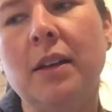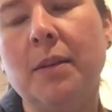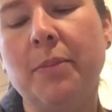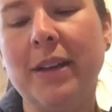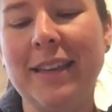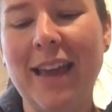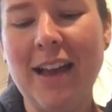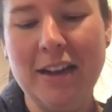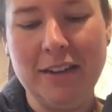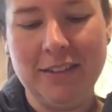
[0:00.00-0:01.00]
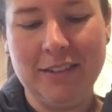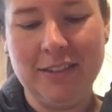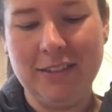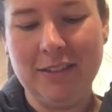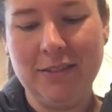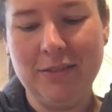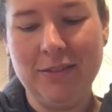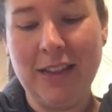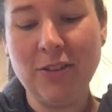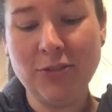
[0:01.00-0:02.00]
But yeah,
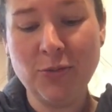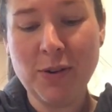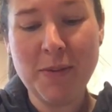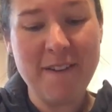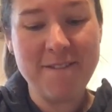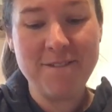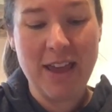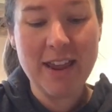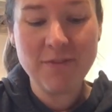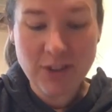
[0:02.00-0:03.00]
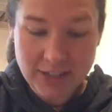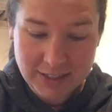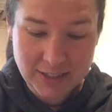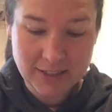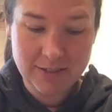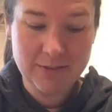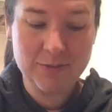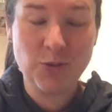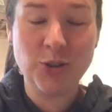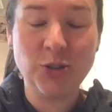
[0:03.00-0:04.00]
nettles are one of my favorites
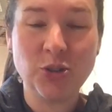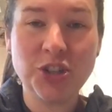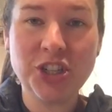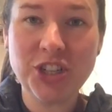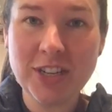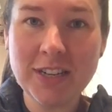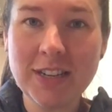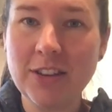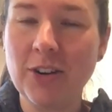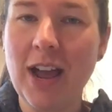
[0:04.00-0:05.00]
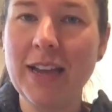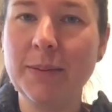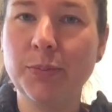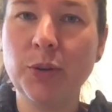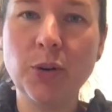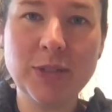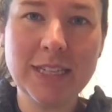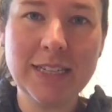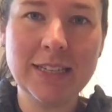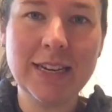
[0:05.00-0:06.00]
for nutrition. They're high in
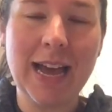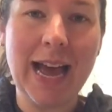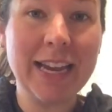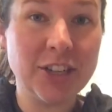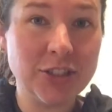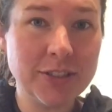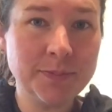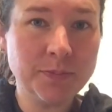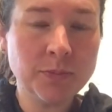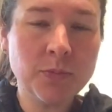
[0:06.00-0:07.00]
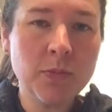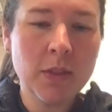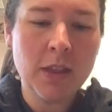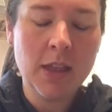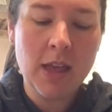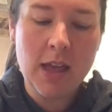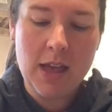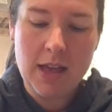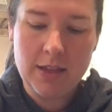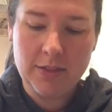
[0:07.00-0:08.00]
protein, iron.
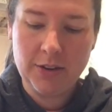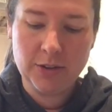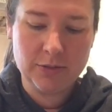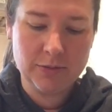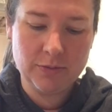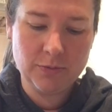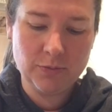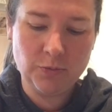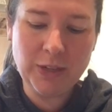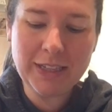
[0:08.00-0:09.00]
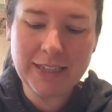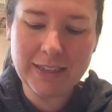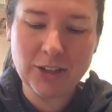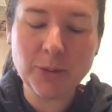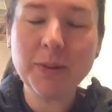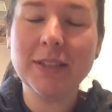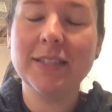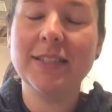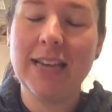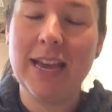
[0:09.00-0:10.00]
They're really,
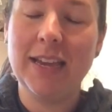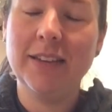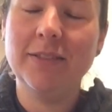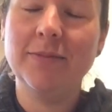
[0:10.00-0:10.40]
herbalists say,